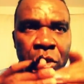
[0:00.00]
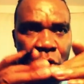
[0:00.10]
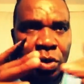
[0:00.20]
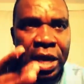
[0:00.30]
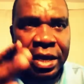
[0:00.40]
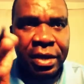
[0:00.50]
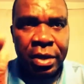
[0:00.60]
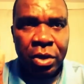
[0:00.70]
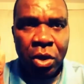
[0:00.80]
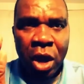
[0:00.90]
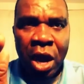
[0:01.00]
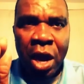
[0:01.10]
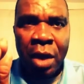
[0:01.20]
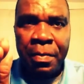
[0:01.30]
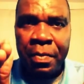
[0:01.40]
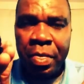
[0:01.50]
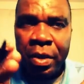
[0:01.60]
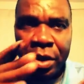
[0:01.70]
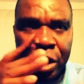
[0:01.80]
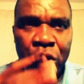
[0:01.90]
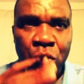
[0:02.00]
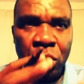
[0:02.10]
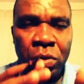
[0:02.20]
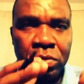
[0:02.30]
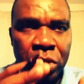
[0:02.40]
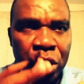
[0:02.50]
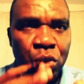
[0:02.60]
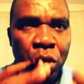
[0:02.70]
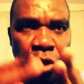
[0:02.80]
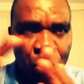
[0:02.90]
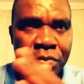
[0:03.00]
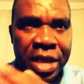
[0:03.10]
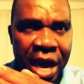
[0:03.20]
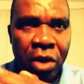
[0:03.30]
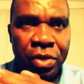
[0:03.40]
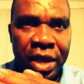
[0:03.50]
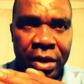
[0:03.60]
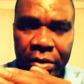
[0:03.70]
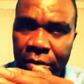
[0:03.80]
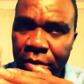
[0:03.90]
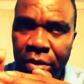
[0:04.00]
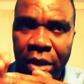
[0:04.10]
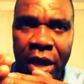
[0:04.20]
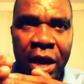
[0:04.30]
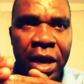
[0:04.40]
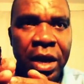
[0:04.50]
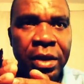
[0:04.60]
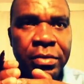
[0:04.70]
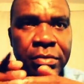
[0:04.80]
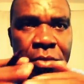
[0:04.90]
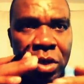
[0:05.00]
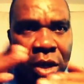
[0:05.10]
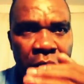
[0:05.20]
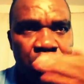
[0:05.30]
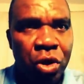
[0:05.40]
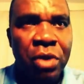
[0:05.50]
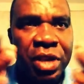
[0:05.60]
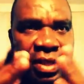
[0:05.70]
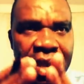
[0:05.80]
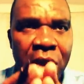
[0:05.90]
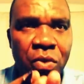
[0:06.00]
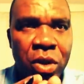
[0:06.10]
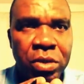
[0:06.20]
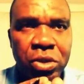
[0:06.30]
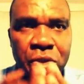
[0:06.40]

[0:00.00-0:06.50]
so that um, it will it will also be out there uh, uh, throughout the entire world